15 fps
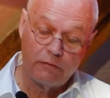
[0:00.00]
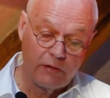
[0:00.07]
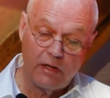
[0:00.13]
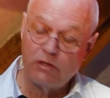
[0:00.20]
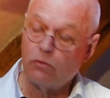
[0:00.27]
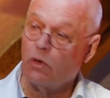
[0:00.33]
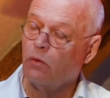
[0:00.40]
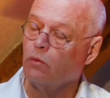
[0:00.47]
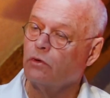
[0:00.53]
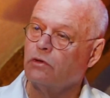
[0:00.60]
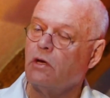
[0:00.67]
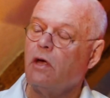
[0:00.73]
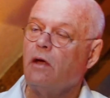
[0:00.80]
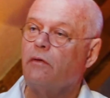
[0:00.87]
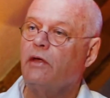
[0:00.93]
That's why
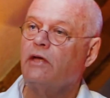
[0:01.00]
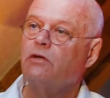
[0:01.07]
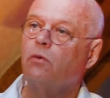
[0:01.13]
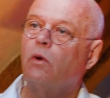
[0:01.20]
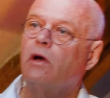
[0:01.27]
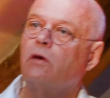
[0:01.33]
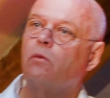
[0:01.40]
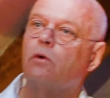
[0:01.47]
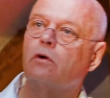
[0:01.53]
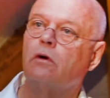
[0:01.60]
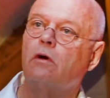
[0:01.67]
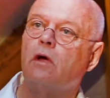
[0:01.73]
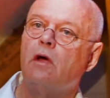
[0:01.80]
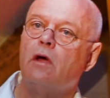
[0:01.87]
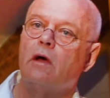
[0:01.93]
we're
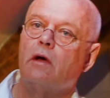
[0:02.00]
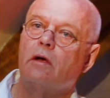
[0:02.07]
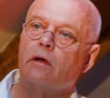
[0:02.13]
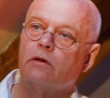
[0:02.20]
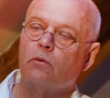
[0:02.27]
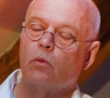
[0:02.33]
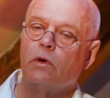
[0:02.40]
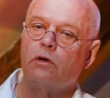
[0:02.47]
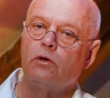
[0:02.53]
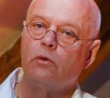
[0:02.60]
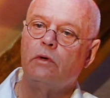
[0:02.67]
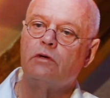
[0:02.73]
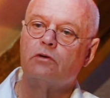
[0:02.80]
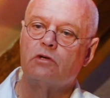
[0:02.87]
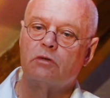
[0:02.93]
want to do
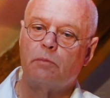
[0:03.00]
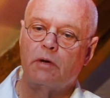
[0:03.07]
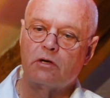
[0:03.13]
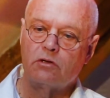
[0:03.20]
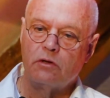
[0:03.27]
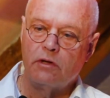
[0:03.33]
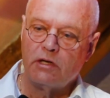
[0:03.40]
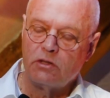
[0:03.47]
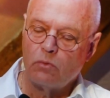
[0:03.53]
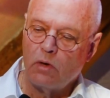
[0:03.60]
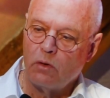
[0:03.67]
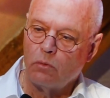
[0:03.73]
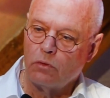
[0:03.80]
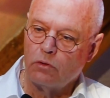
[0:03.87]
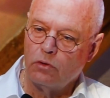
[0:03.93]
introspection. That's why
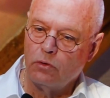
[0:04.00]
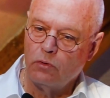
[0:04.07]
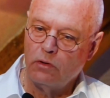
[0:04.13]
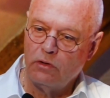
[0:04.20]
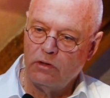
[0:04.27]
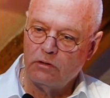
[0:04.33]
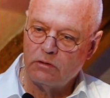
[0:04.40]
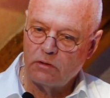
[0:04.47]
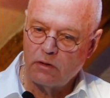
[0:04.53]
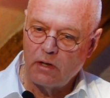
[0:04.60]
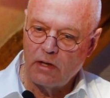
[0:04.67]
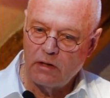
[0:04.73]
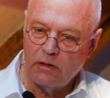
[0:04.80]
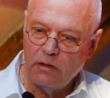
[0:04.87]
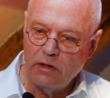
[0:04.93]
we're doing these
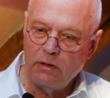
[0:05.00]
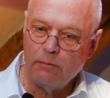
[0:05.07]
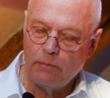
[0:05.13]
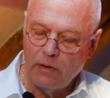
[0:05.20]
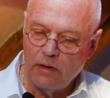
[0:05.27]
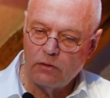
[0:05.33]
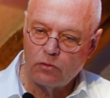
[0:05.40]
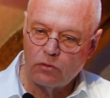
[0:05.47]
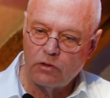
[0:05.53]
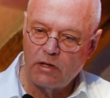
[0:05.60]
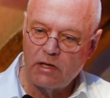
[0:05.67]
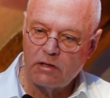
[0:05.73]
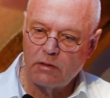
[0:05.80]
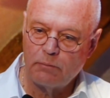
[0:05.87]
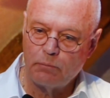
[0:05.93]
kind of deep
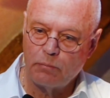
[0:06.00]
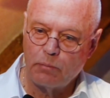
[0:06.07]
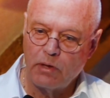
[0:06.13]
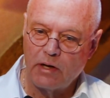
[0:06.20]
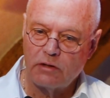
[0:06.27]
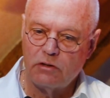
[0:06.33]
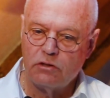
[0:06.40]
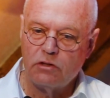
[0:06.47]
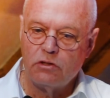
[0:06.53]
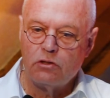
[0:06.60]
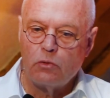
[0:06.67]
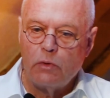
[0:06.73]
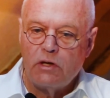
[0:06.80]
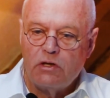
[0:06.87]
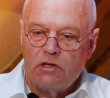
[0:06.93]
introspective practices, so
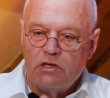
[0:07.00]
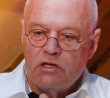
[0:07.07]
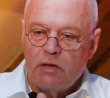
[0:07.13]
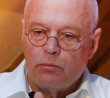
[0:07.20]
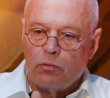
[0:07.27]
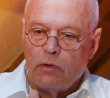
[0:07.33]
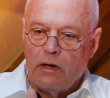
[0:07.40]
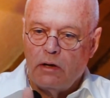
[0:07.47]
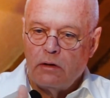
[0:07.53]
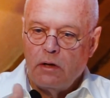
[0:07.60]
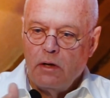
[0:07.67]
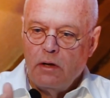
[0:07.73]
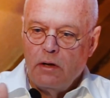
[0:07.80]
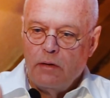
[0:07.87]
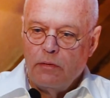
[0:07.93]
we can separate
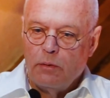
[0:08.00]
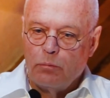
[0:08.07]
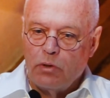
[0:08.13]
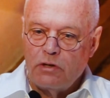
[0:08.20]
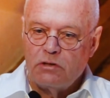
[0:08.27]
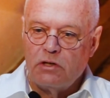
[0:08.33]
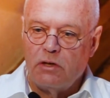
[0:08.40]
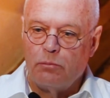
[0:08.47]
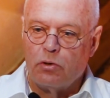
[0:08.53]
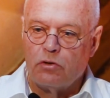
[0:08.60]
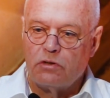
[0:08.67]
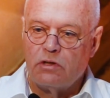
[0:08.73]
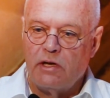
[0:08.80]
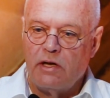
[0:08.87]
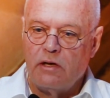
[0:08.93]
the present-day
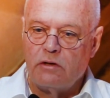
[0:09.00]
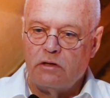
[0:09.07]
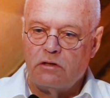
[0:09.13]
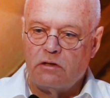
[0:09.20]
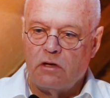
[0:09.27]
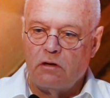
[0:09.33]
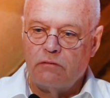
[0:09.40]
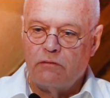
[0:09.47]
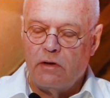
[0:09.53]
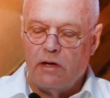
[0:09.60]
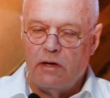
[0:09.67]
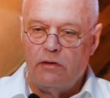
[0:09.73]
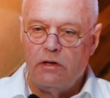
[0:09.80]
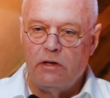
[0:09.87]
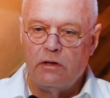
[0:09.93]
personality self
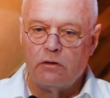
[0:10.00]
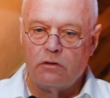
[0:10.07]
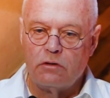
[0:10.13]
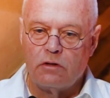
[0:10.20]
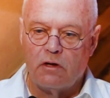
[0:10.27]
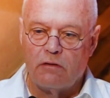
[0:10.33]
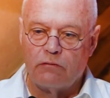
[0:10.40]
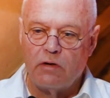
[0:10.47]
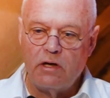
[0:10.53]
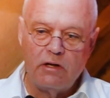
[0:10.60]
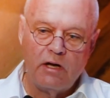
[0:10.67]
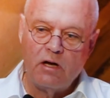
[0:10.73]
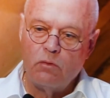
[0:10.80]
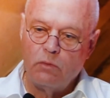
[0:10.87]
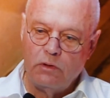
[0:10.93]
and the inner self. Right
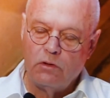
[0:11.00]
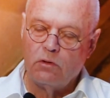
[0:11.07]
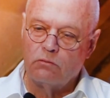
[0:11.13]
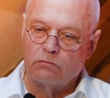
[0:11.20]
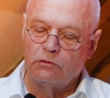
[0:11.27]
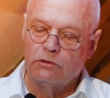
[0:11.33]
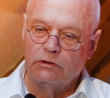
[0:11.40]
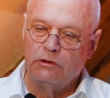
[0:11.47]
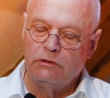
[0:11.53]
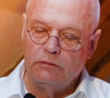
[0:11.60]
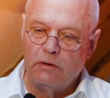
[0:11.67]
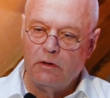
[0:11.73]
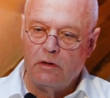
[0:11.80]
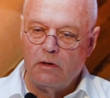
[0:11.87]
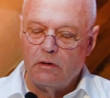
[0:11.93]
now, we don't really
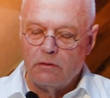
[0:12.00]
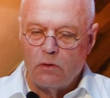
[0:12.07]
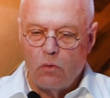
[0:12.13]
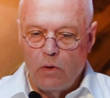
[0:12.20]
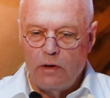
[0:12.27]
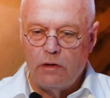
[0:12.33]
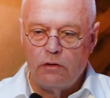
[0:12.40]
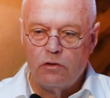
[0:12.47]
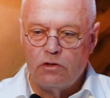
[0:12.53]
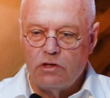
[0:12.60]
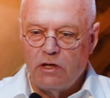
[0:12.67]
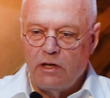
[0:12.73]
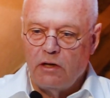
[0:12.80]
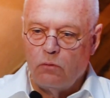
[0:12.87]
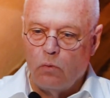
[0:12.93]
quite
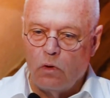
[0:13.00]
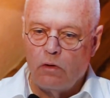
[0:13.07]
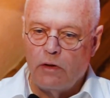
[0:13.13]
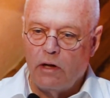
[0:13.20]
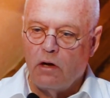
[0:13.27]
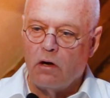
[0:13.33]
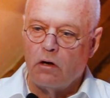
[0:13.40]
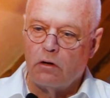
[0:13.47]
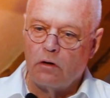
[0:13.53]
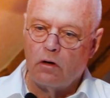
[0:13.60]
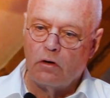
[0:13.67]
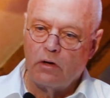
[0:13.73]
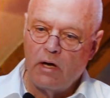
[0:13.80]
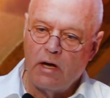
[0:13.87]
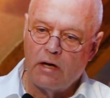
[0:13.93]
understand where they are and
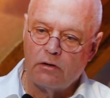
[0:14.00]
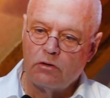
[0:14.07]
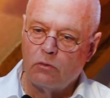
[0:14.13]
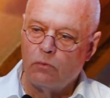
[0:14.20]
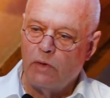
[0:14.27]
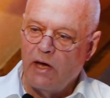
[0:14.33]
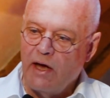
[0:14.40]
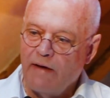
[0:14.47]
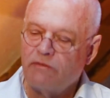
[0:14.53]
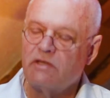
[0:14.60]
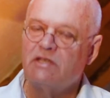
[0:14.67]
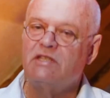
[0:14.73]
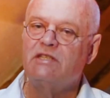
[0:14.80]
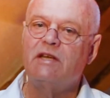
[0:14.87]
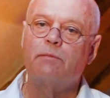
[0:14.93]
are not. So we have to
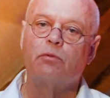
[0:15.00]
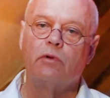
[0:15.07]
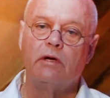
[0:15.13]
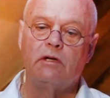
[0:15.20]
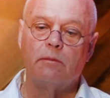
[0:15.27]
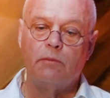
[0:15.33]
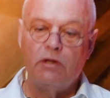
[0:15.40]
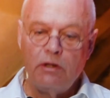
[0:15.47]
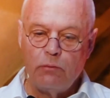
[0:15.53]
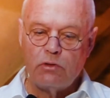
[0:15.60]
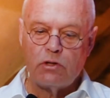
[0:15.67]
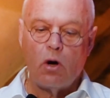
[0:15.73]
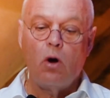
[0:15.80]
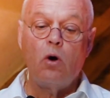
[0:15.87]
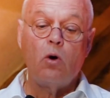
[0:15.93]
separate them. And then we
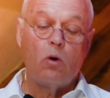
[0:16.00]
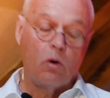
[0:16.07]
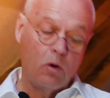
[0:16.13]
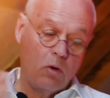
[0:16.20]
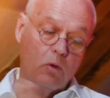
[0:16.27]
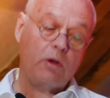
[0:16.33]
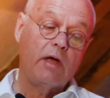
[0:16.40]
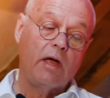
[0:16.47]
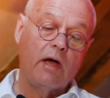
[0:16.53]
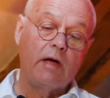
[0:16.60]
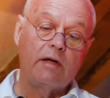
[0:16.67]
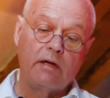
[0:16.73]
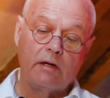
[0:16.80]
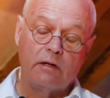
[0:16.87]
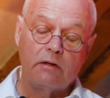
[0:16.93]
say, oh, okay, I
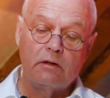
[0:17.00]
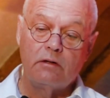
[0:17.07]
get it.